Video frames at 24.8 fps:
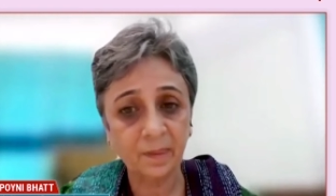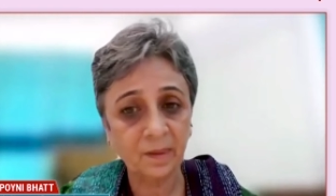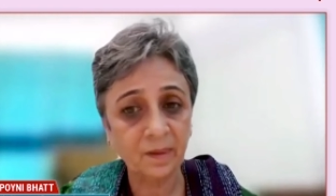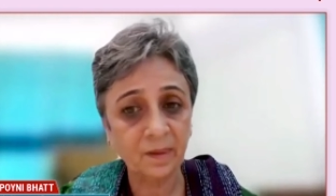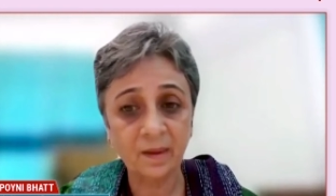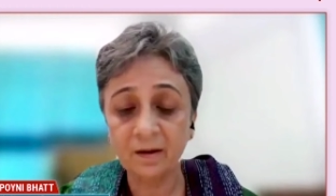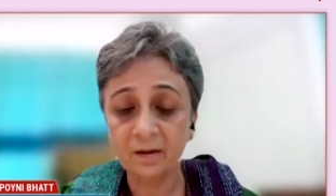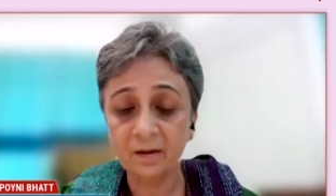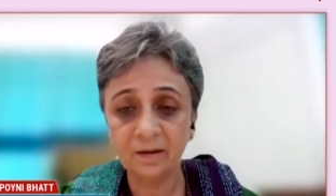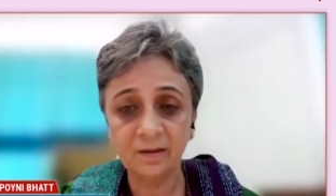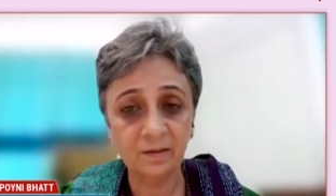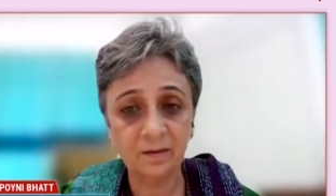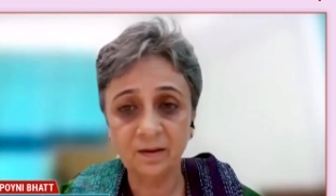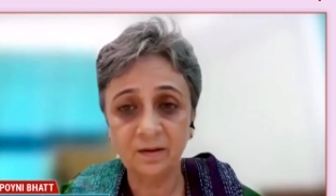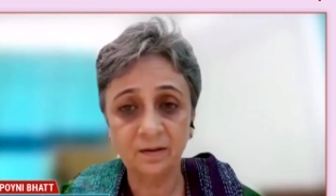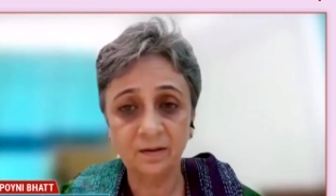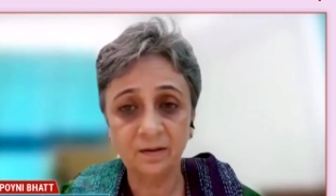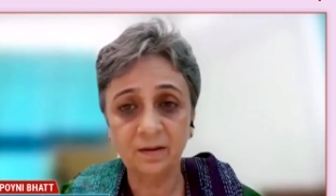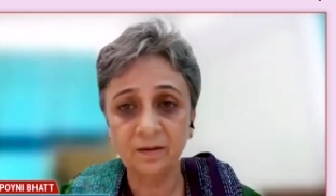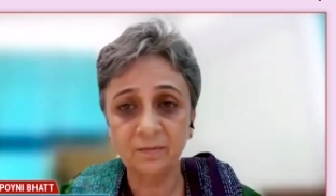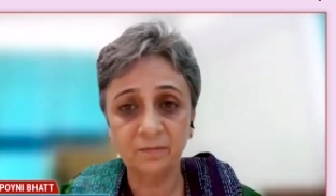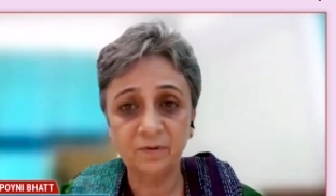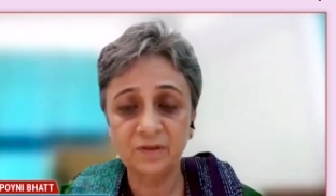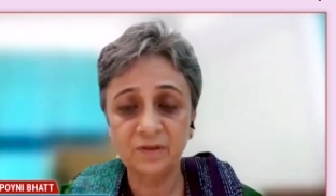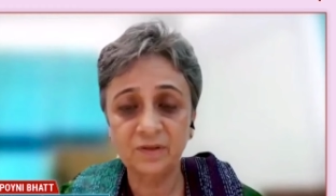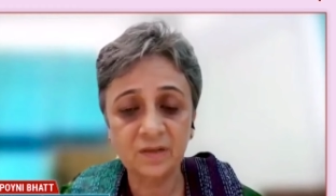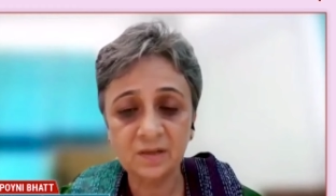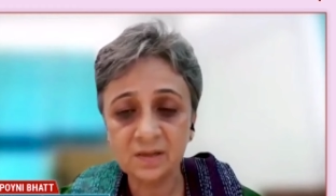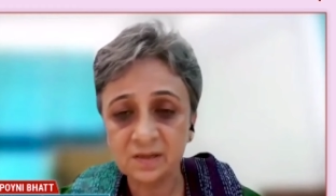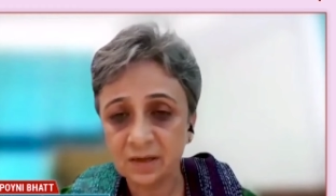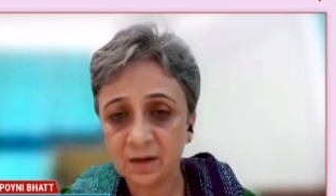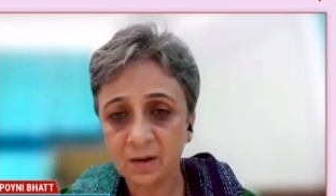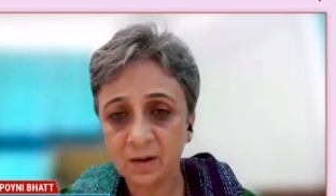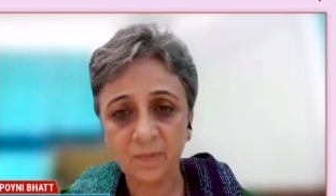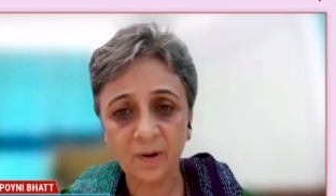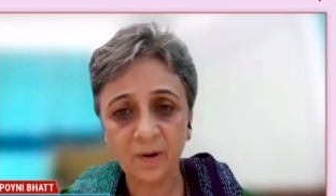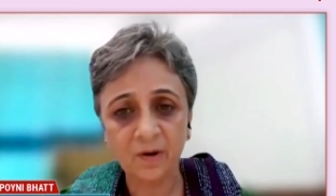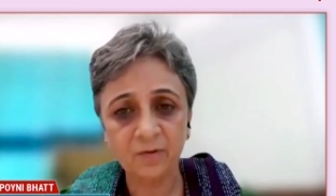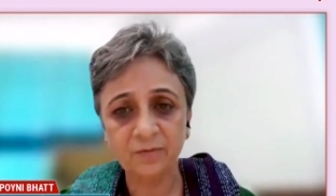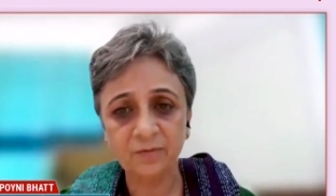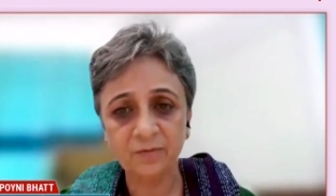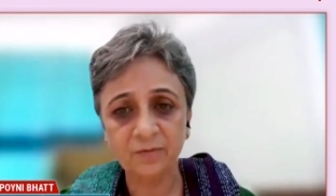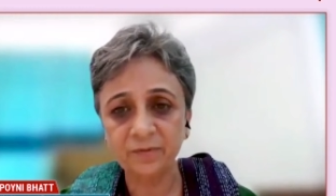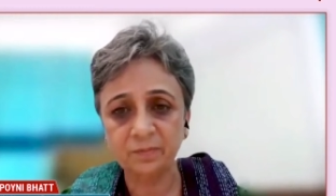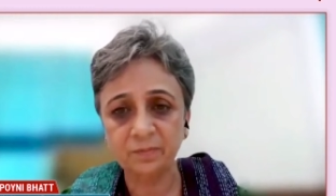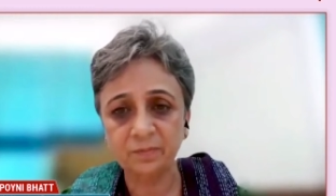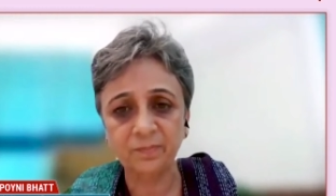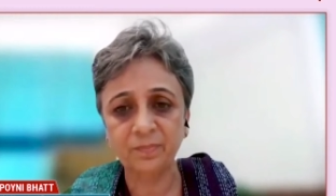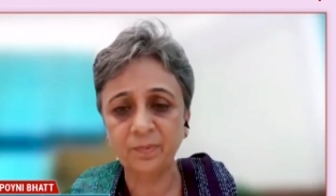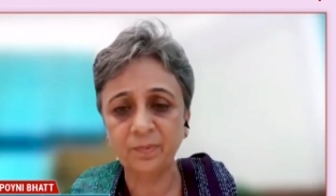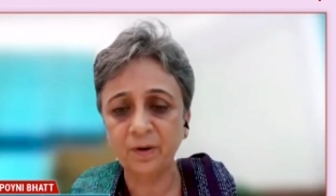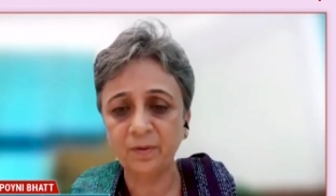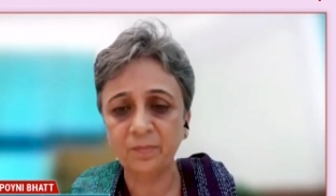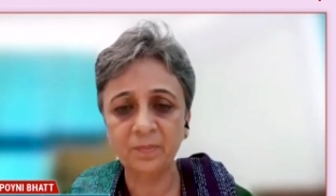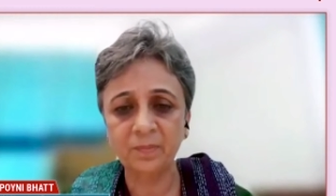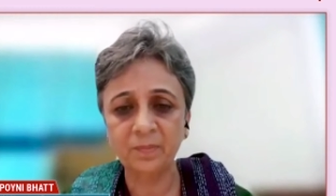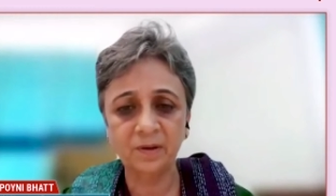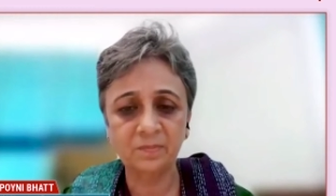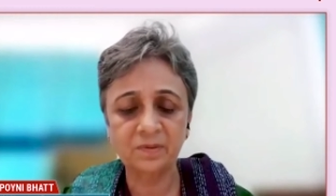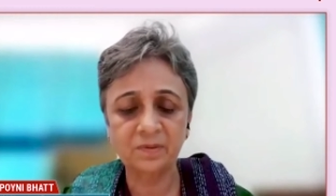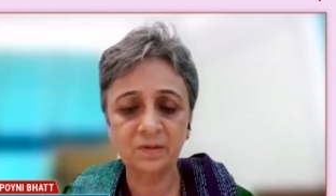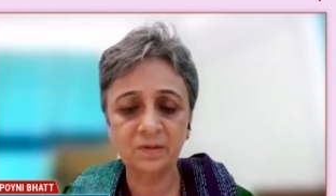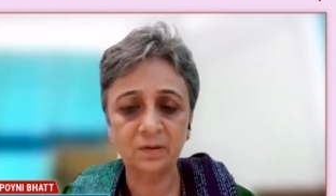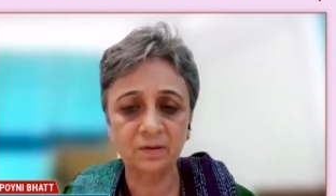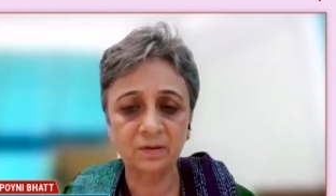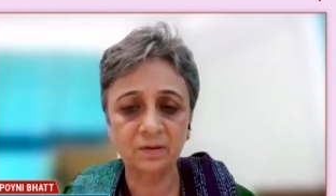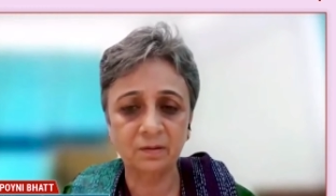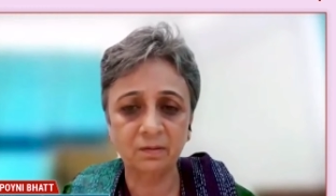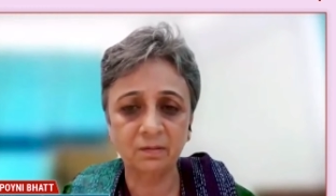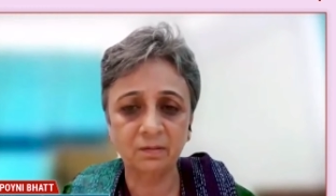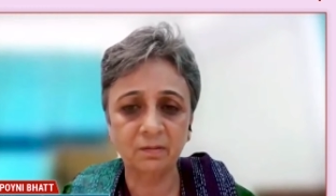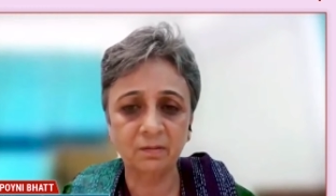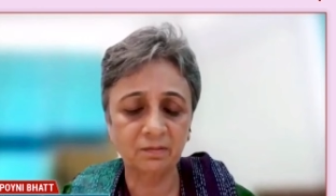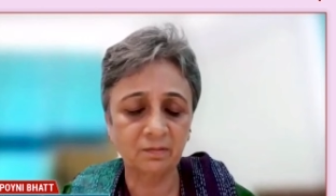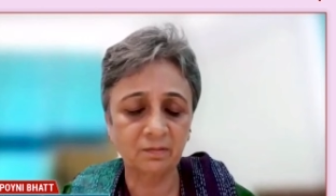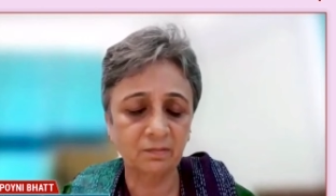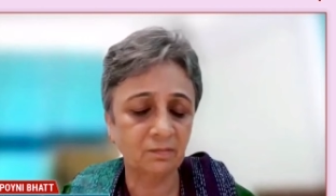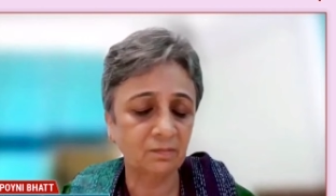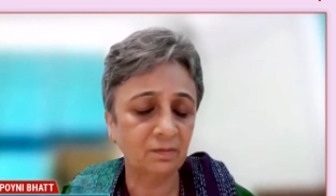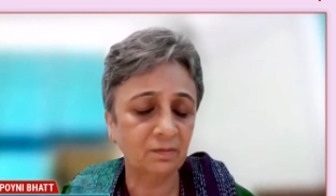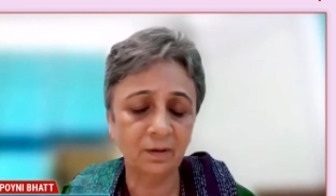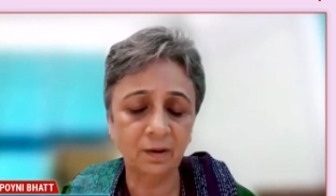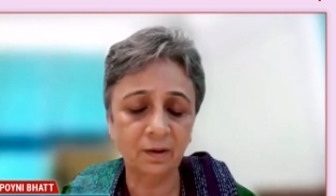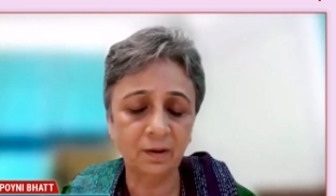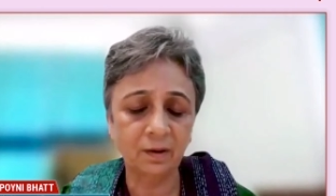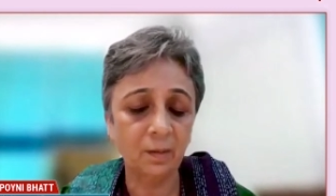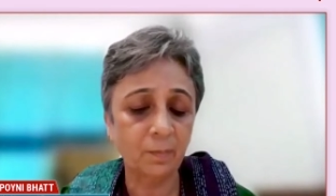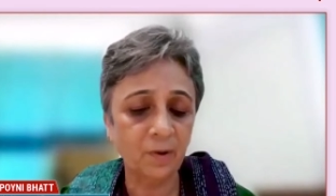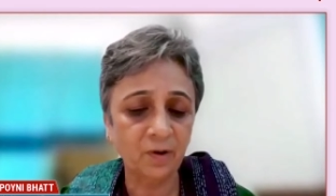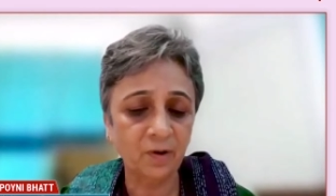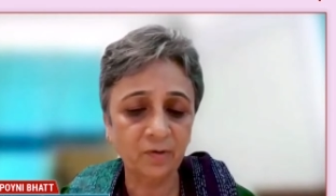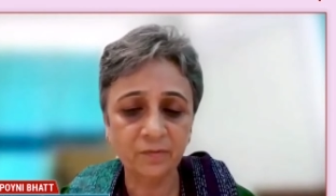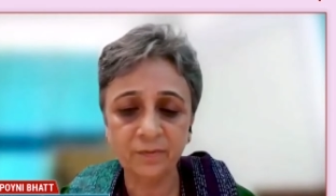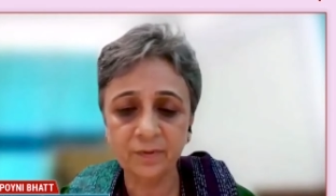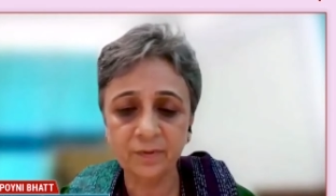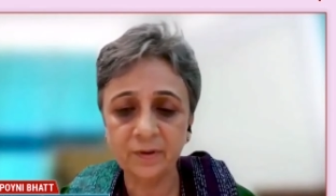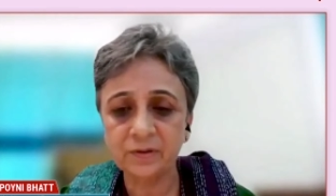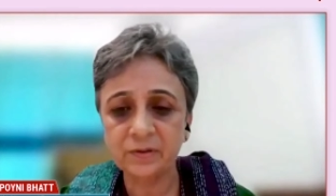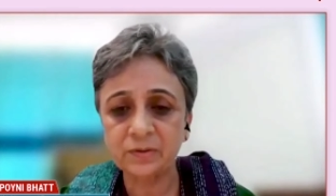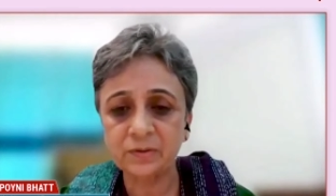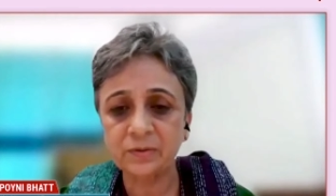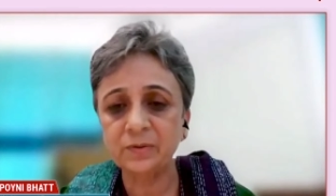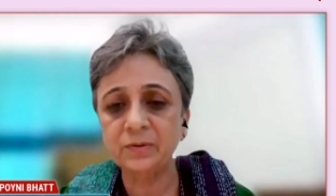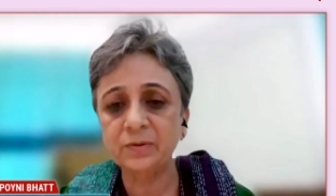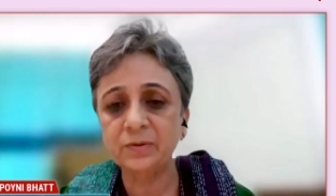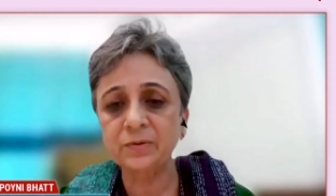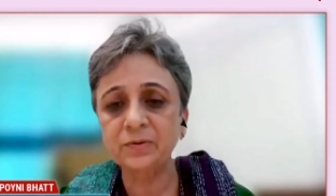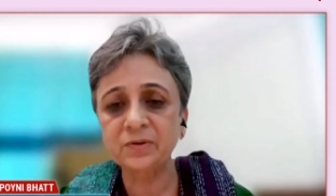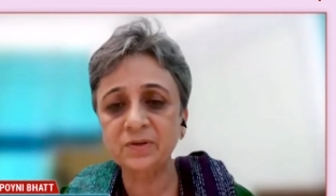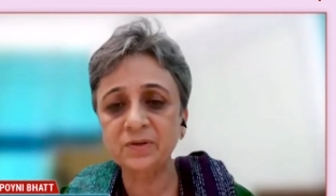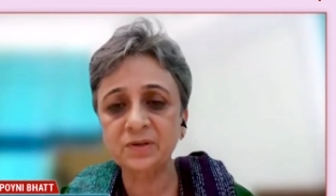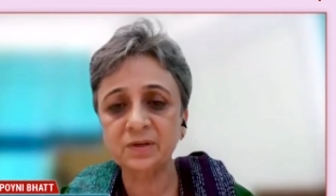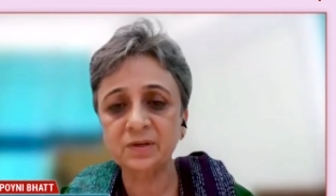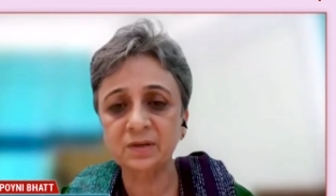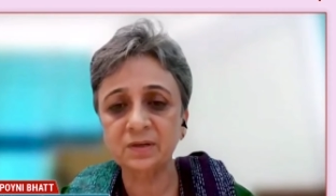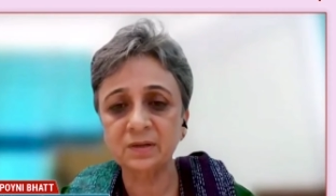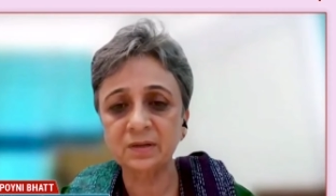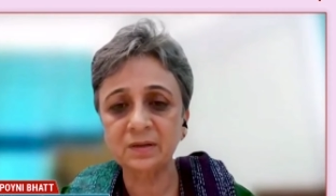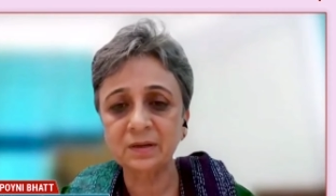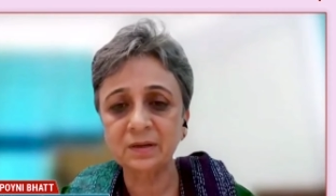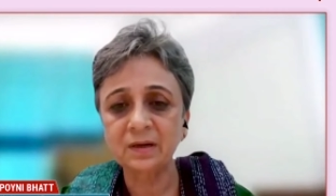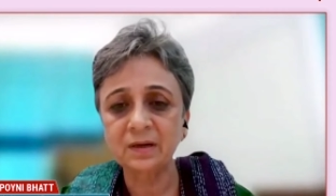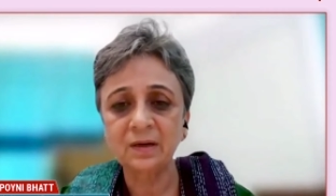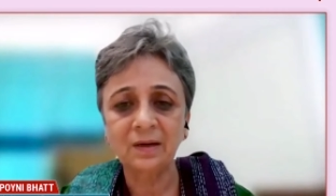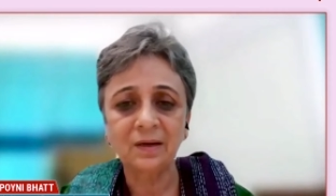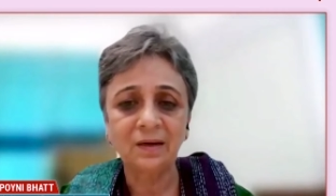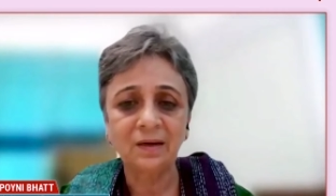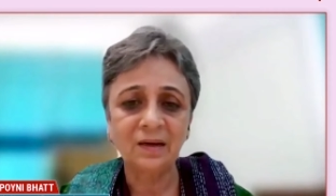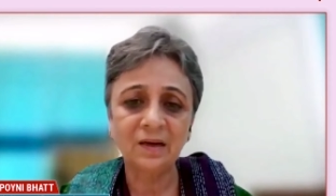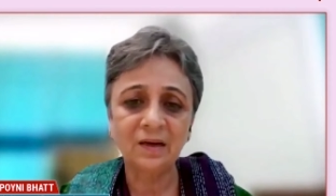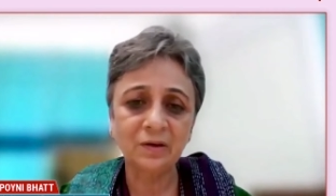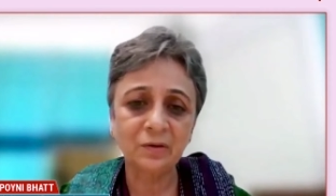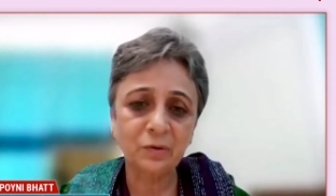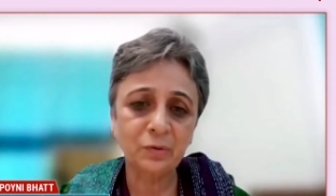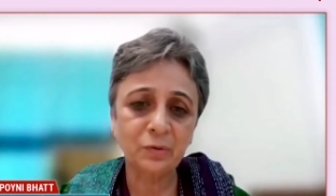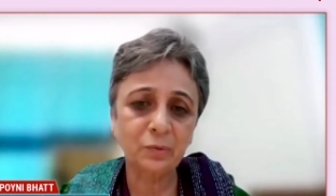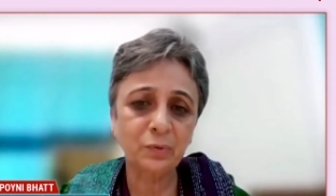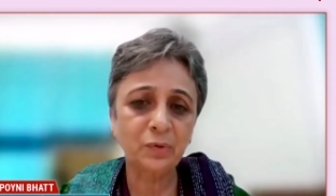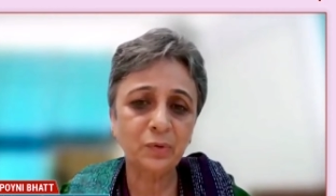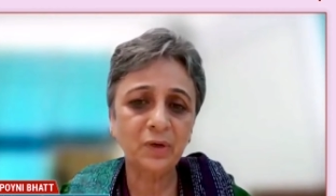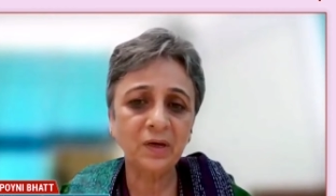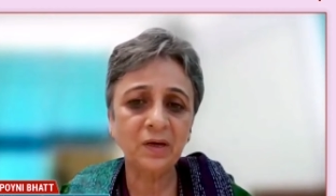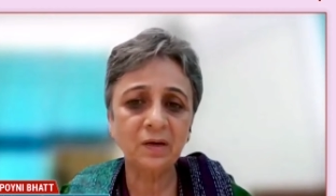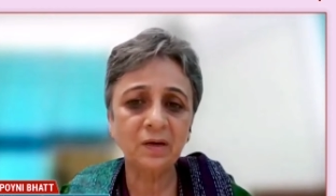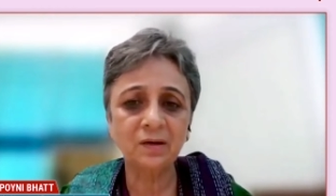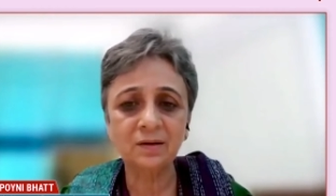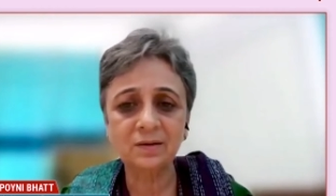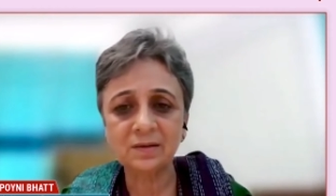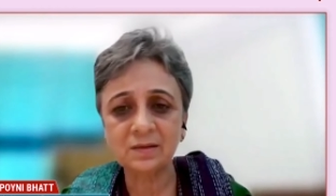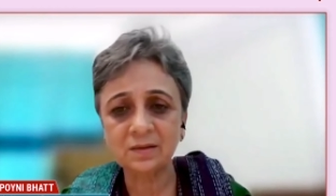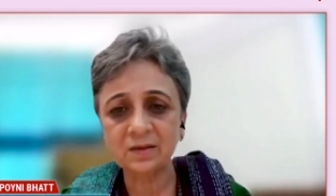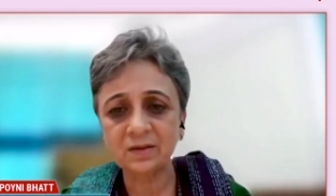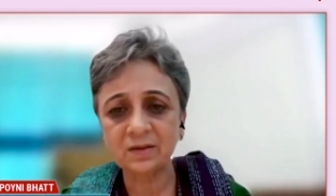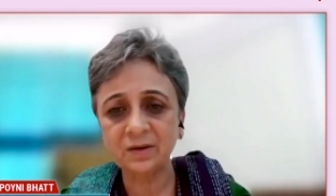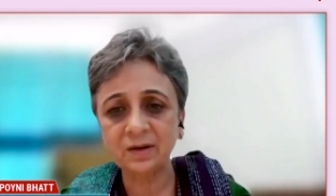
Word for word: They, they, they would just come out with problems, uh, uh, come out with solution in two years,